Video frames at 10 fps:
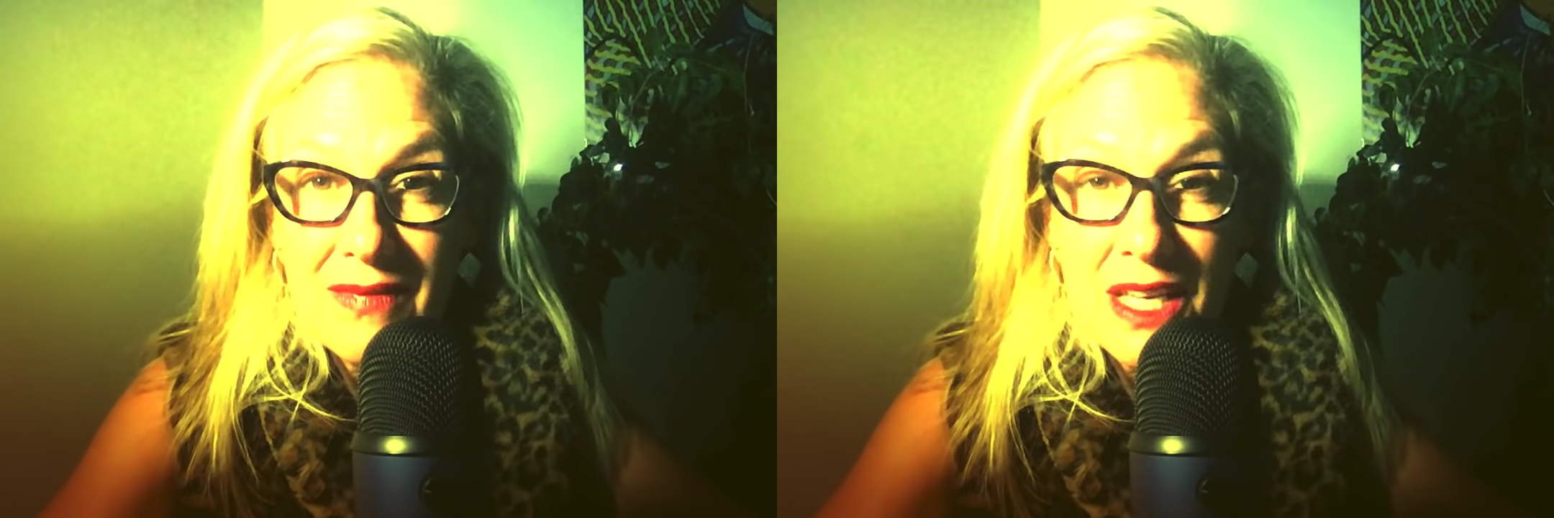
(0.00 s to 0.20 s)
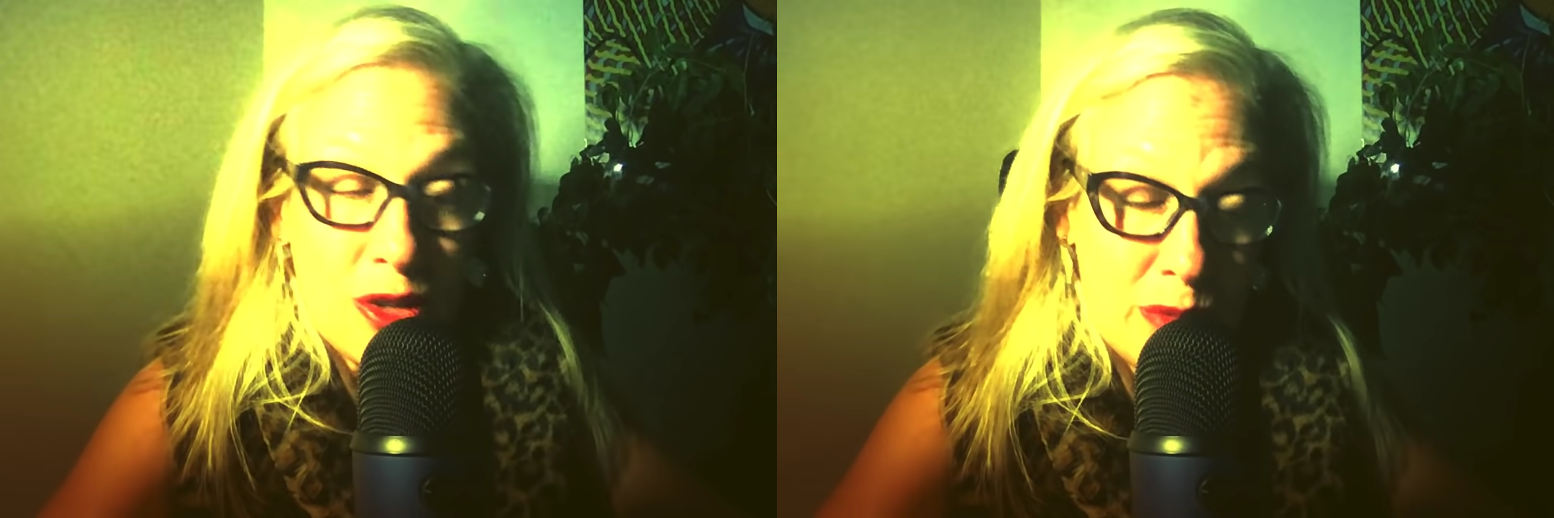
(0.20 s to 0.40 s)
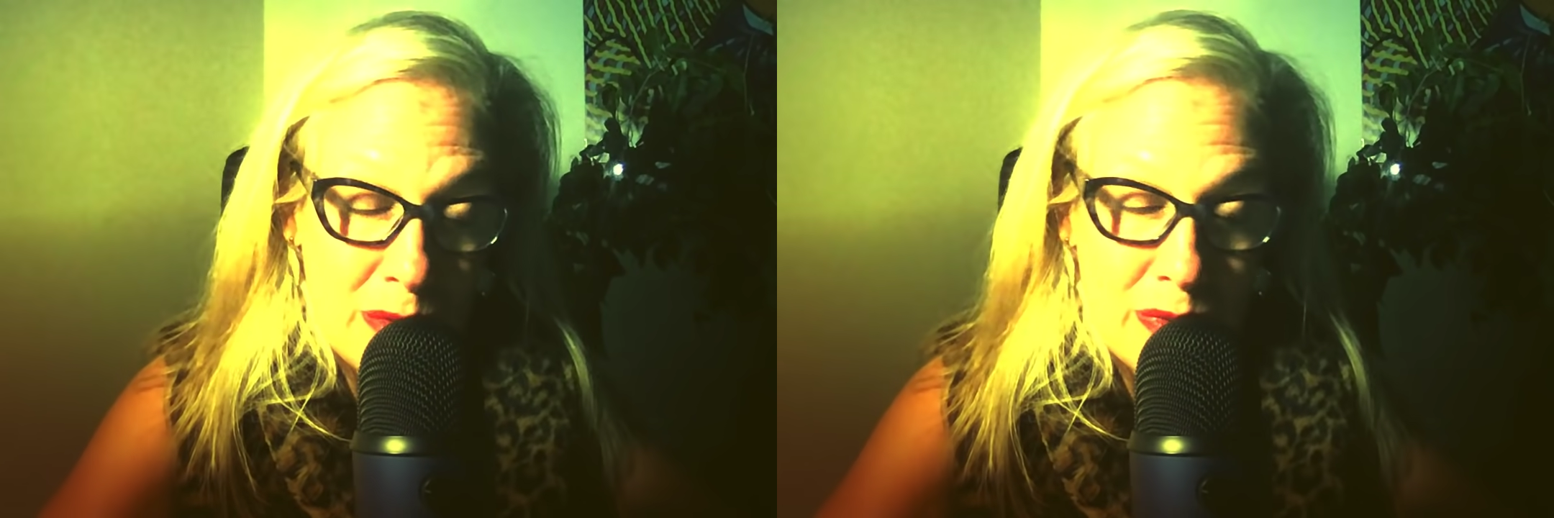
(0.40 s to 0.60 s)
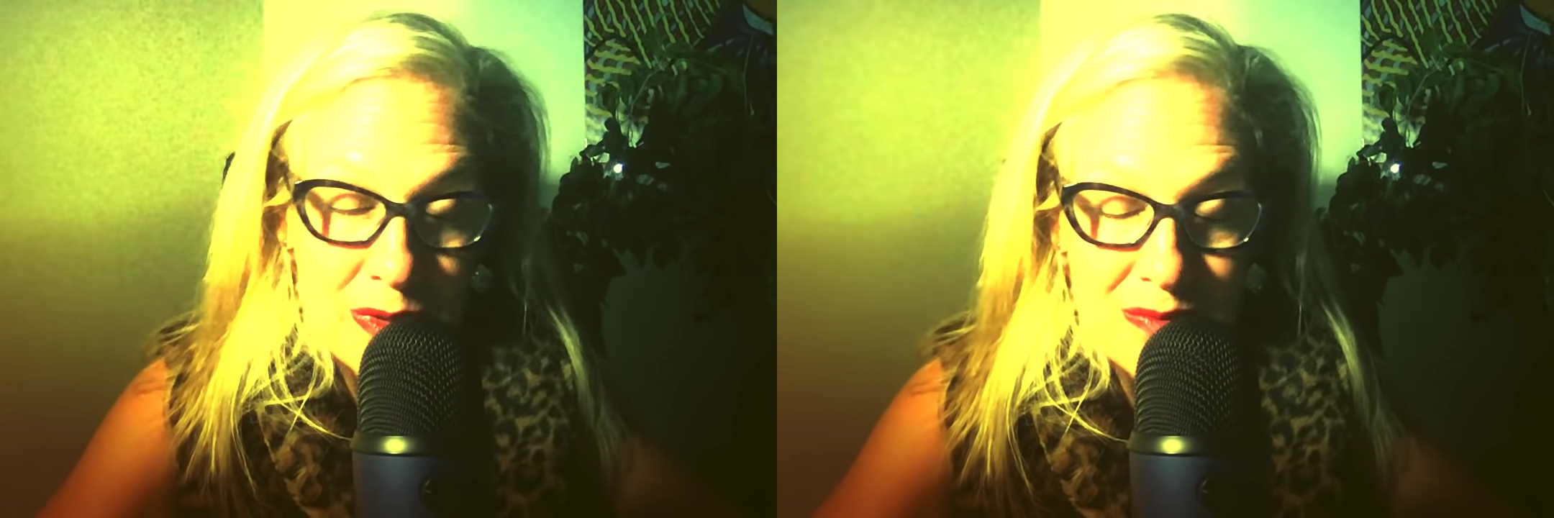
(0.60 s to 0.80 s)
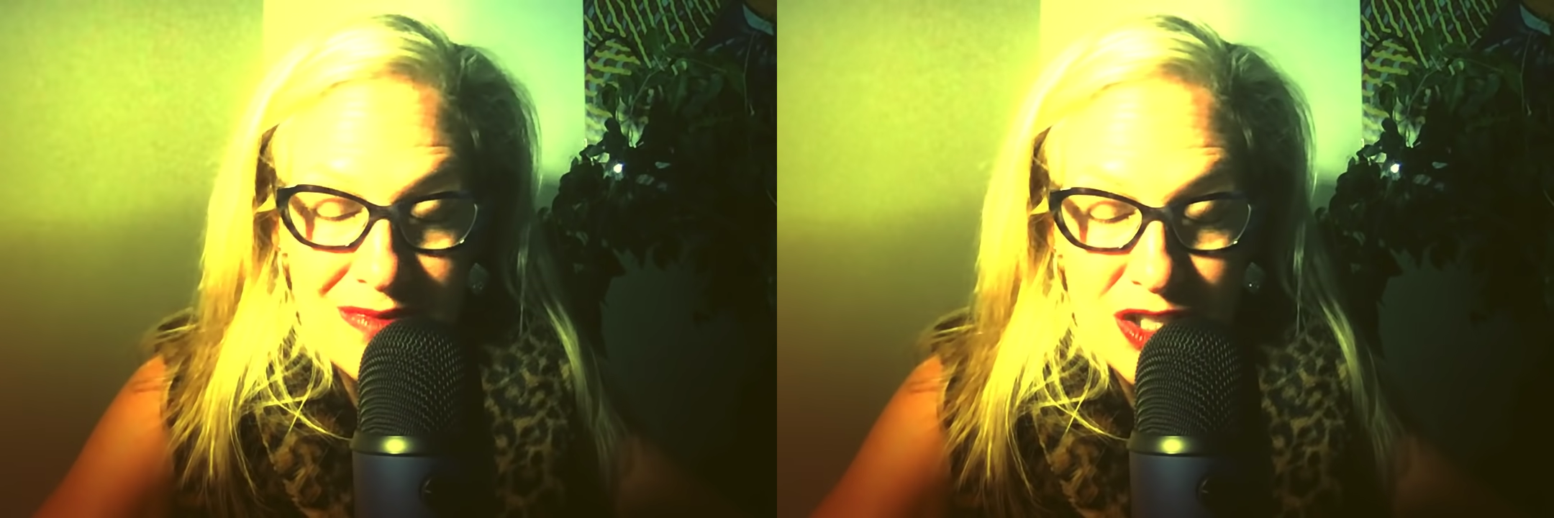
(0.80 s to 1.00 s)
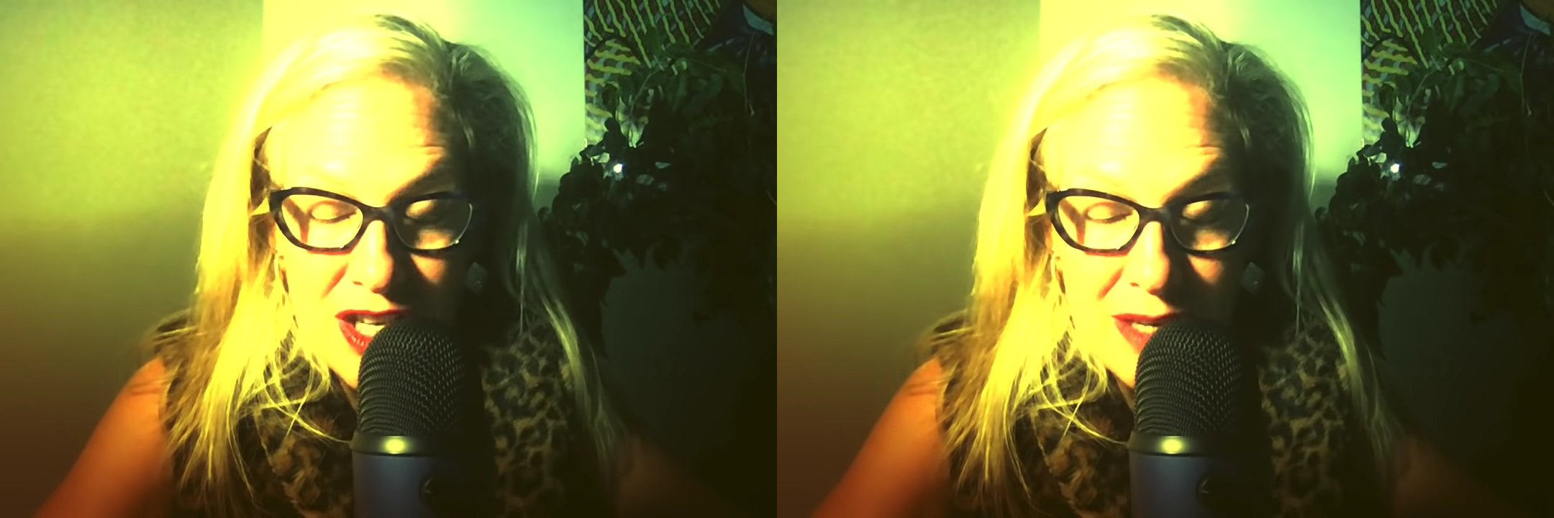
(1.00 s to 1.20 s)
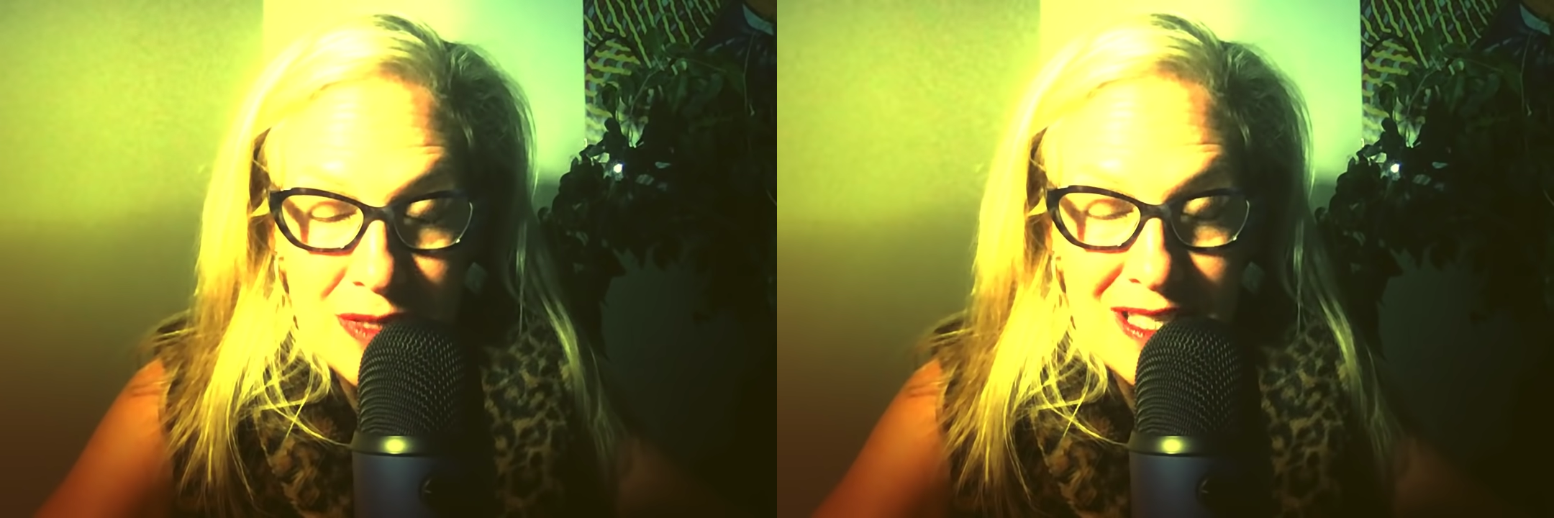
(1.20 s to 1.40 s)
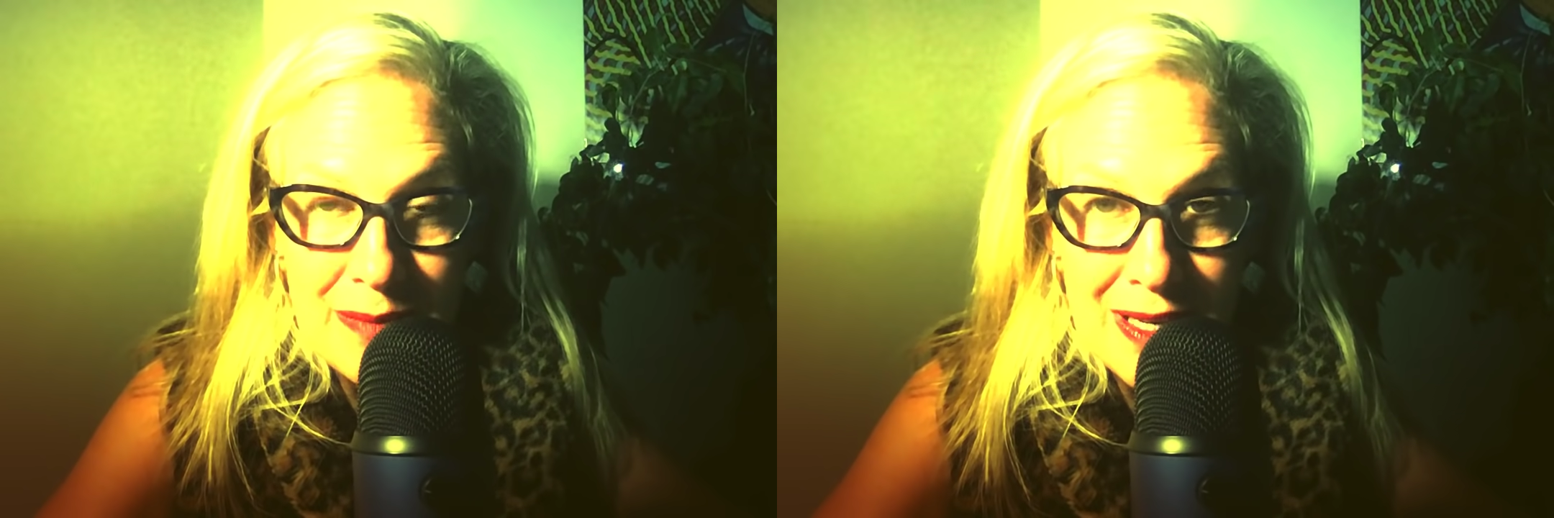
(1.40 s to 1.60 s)
other people chimed
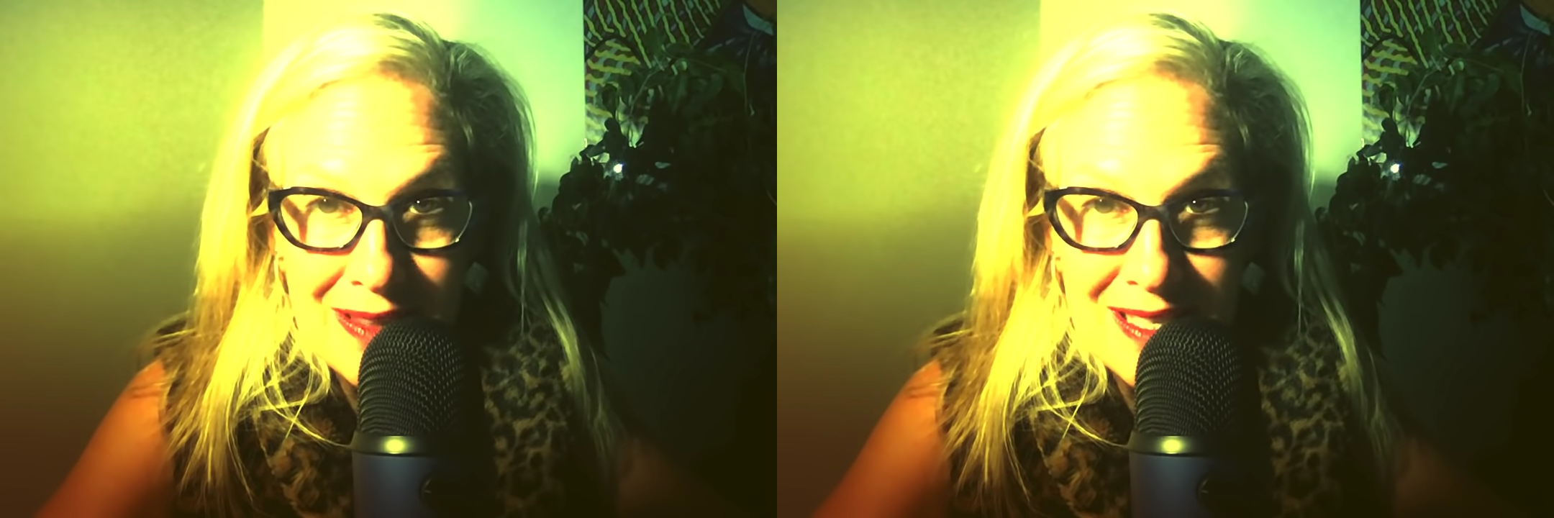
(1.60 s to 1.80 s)
in about